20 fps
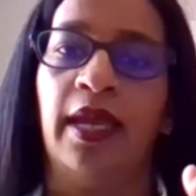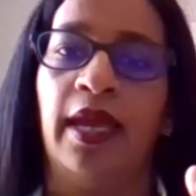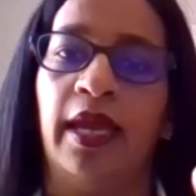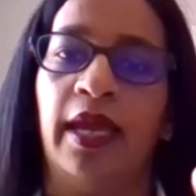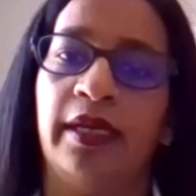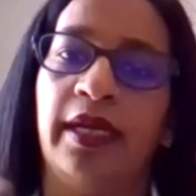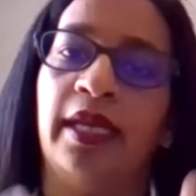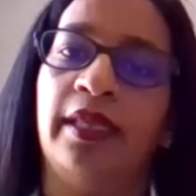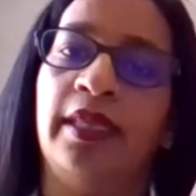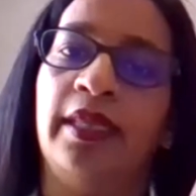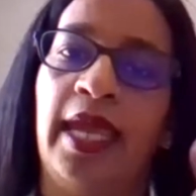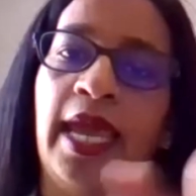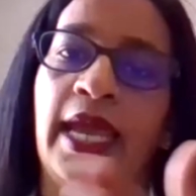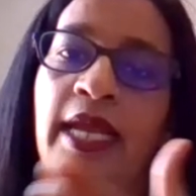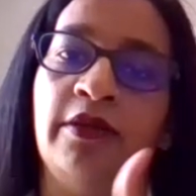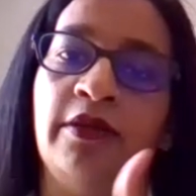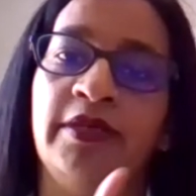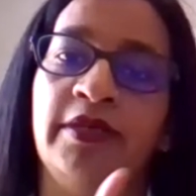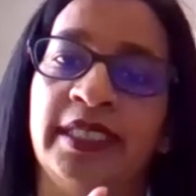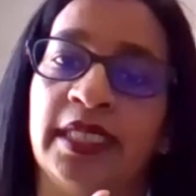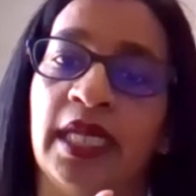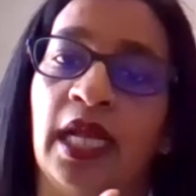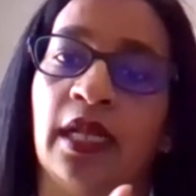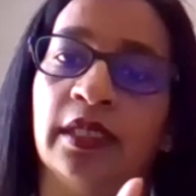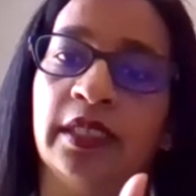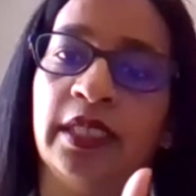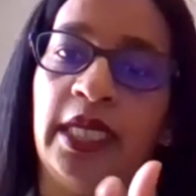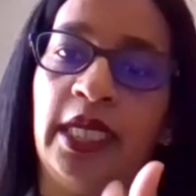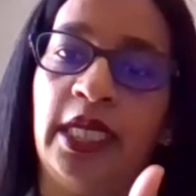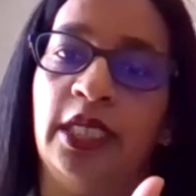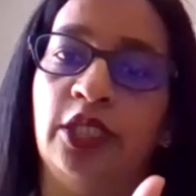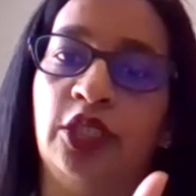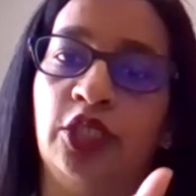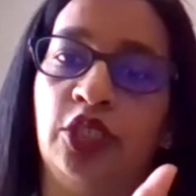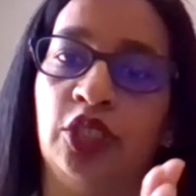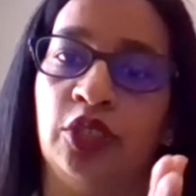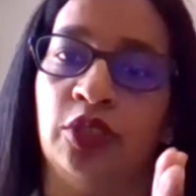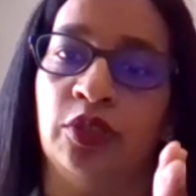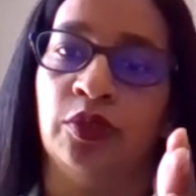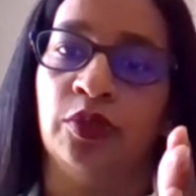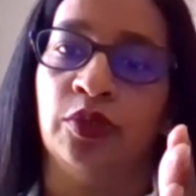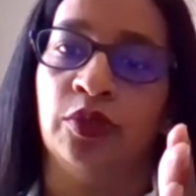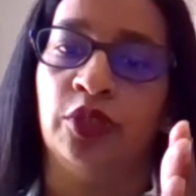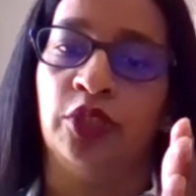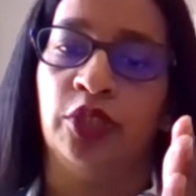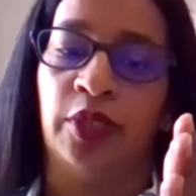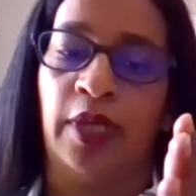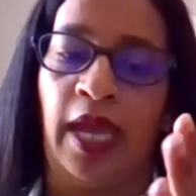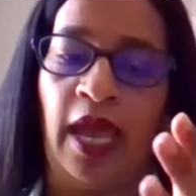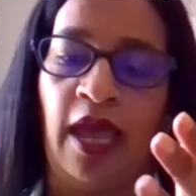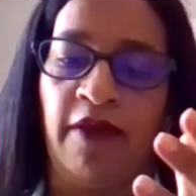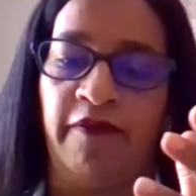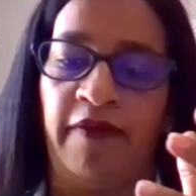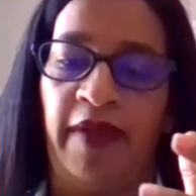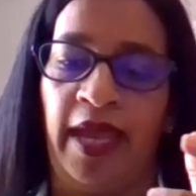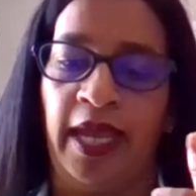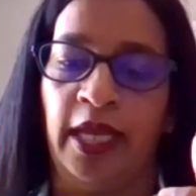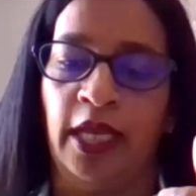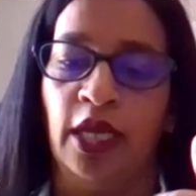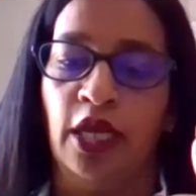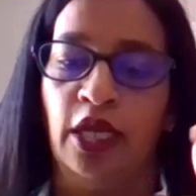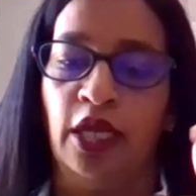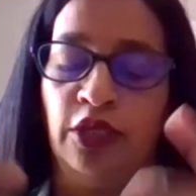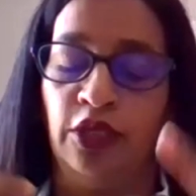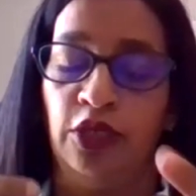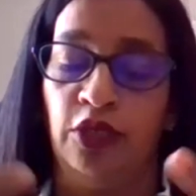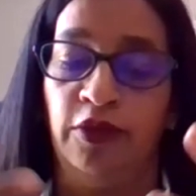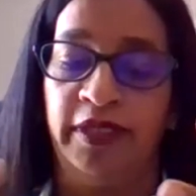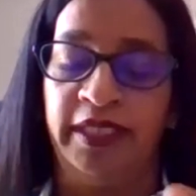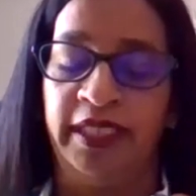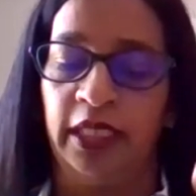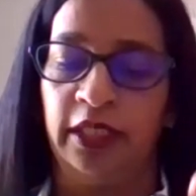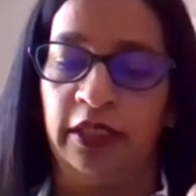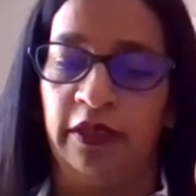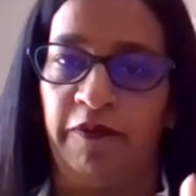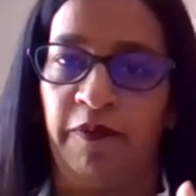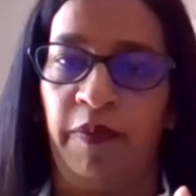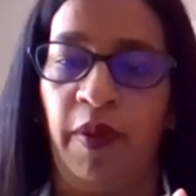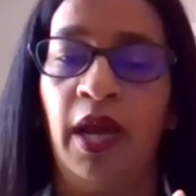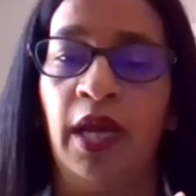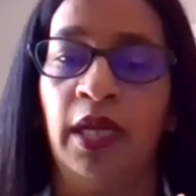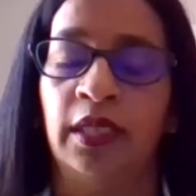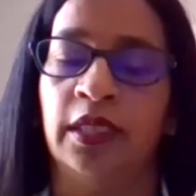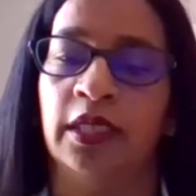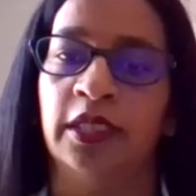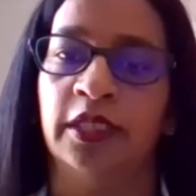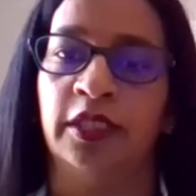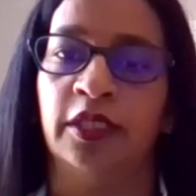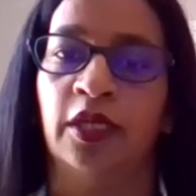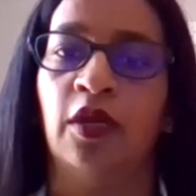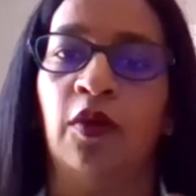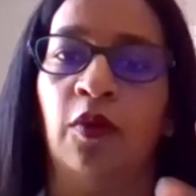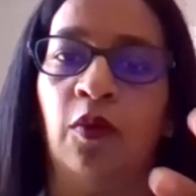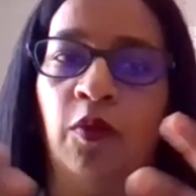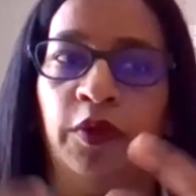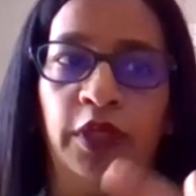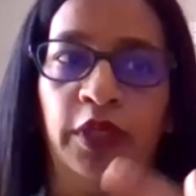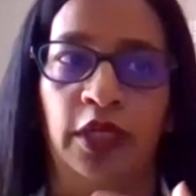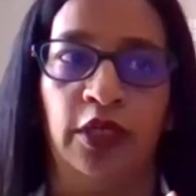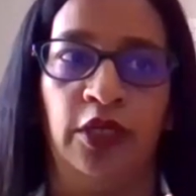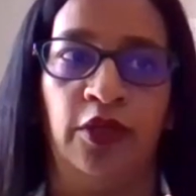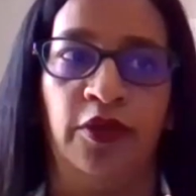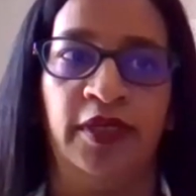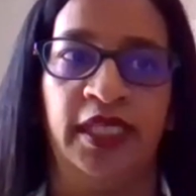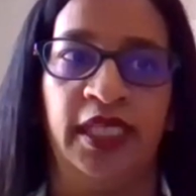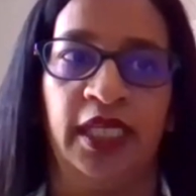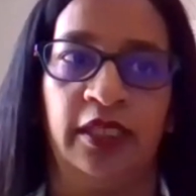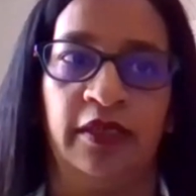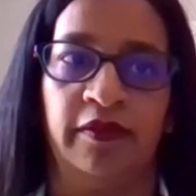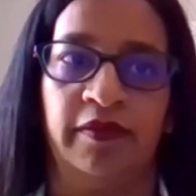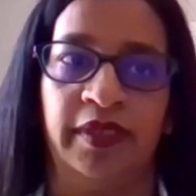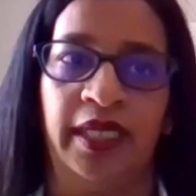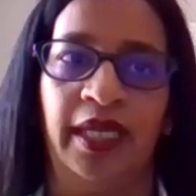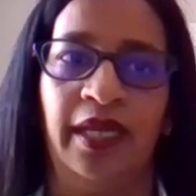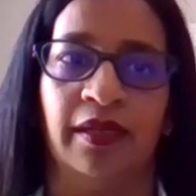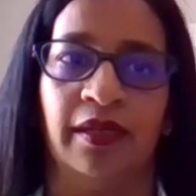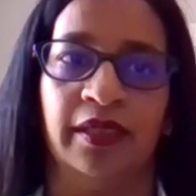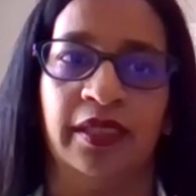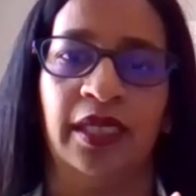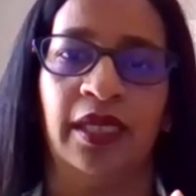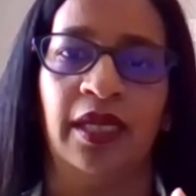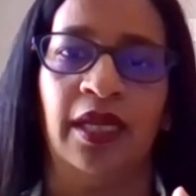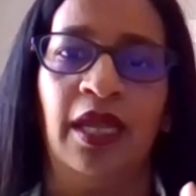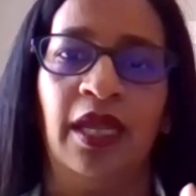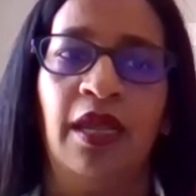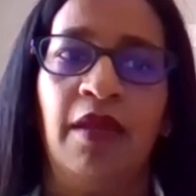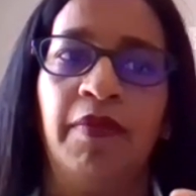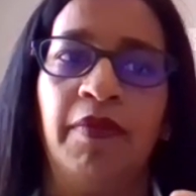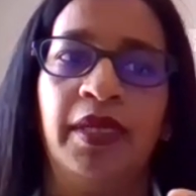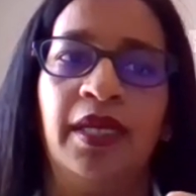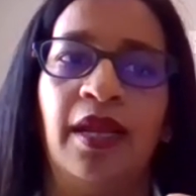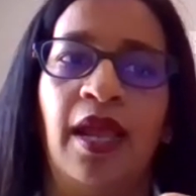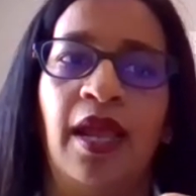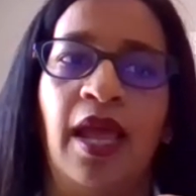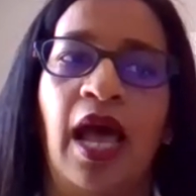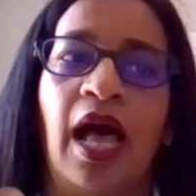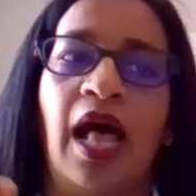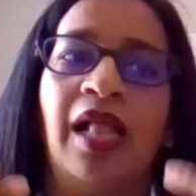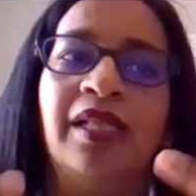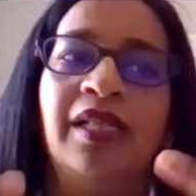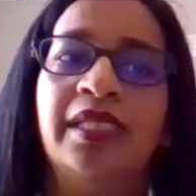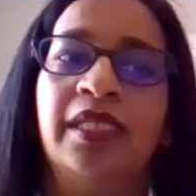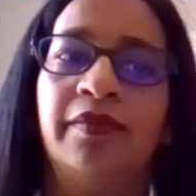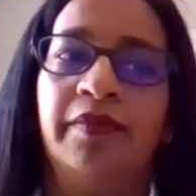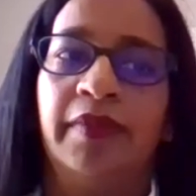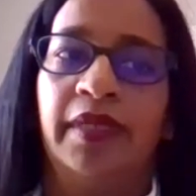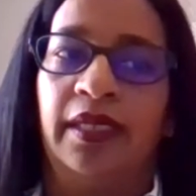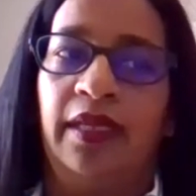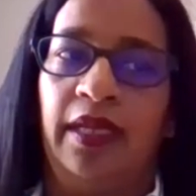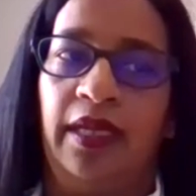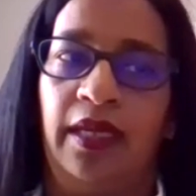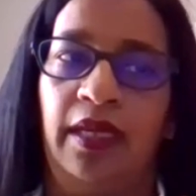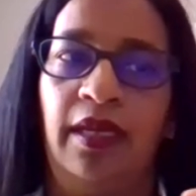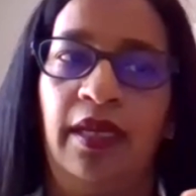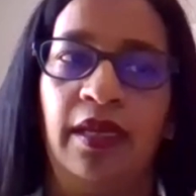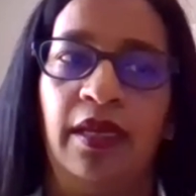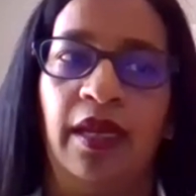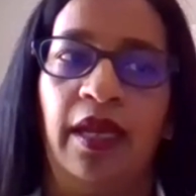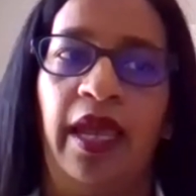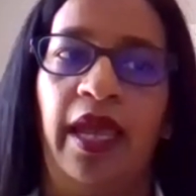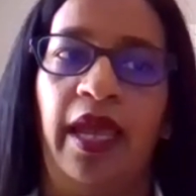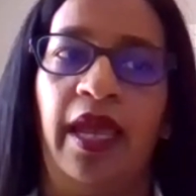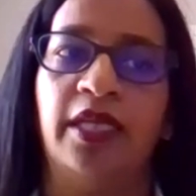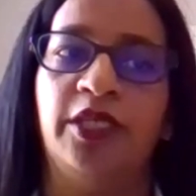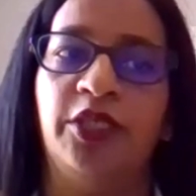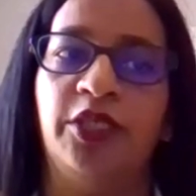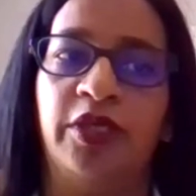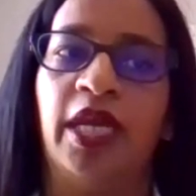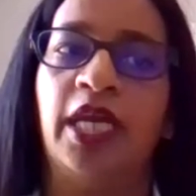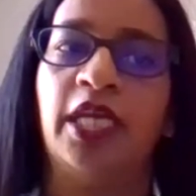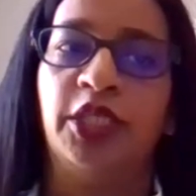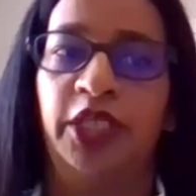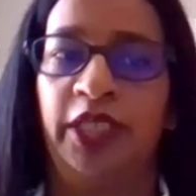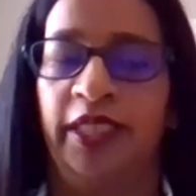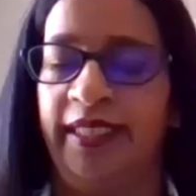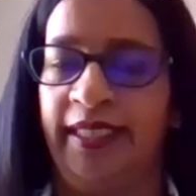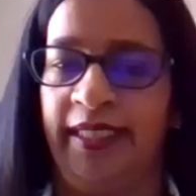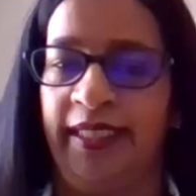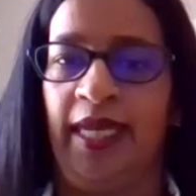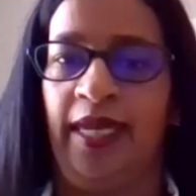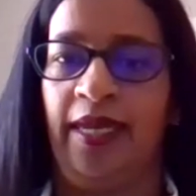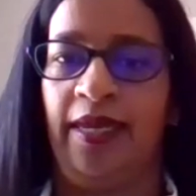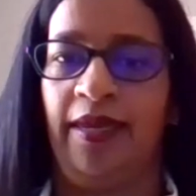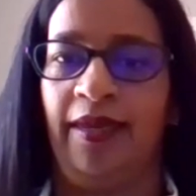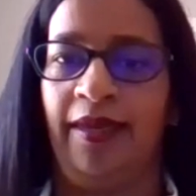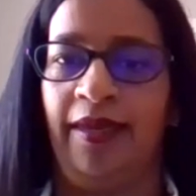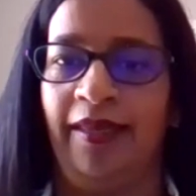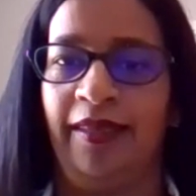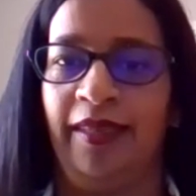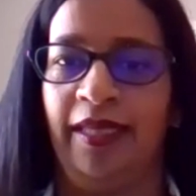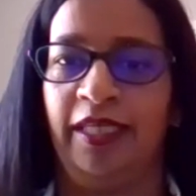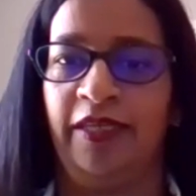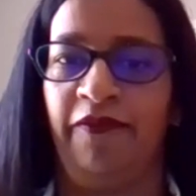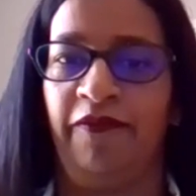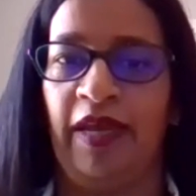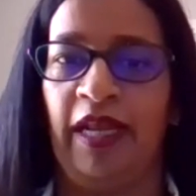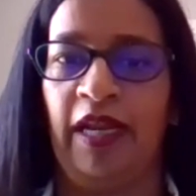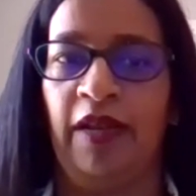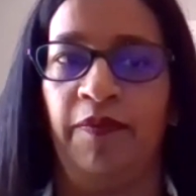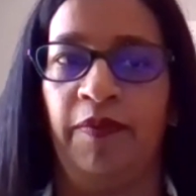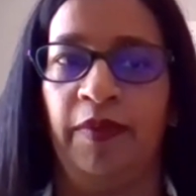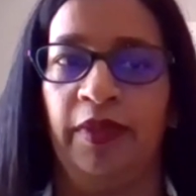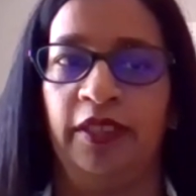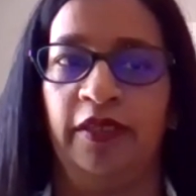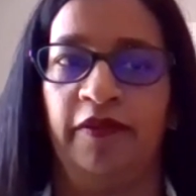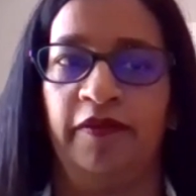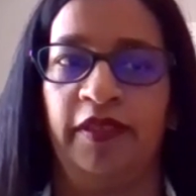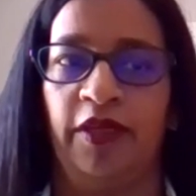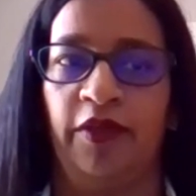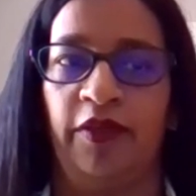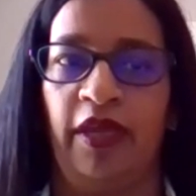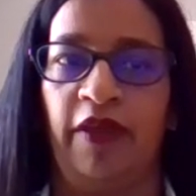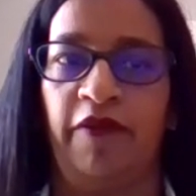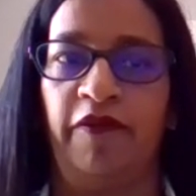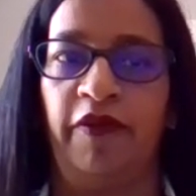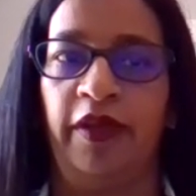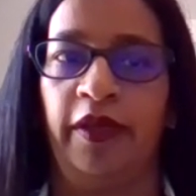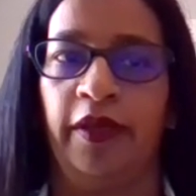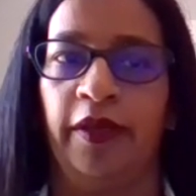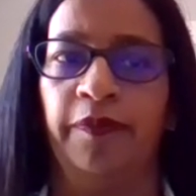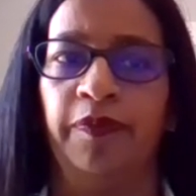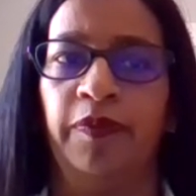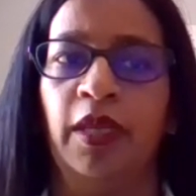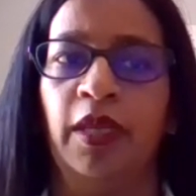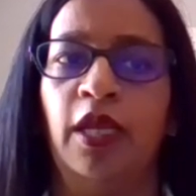And the end result is to have a new set of partners with a new set of skills. But ultimately, education is key in the development of South Africa.